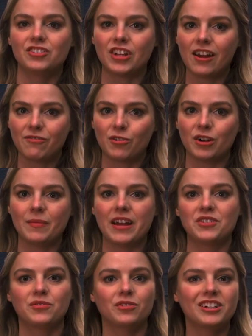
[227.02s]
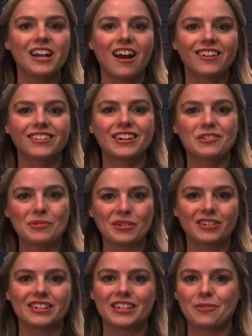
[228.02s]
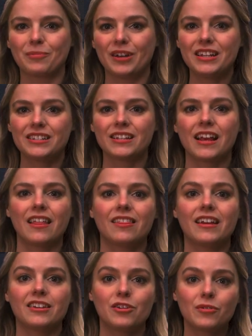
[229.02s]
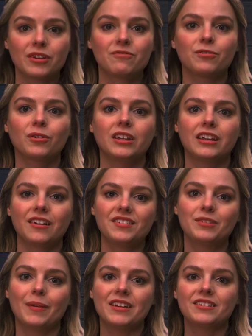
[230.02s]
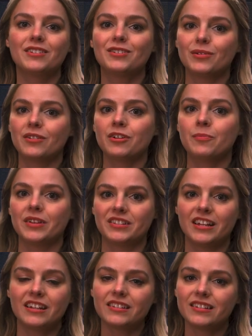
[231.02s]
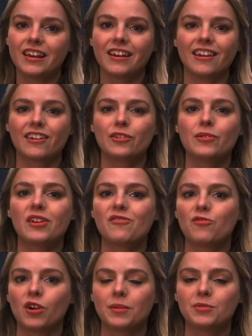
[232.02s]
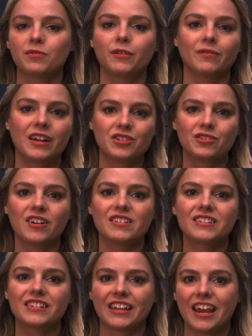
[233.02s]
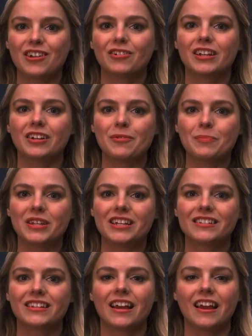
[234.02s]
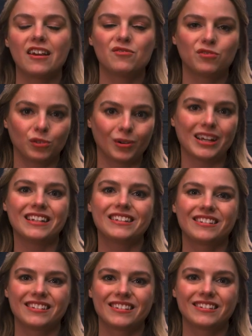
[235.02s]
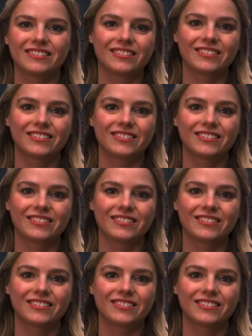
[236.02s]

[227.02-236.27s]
Jotform has free online ordering templates that you can fully customize to suit your business, including forms for restaurants, catering companies, and florists.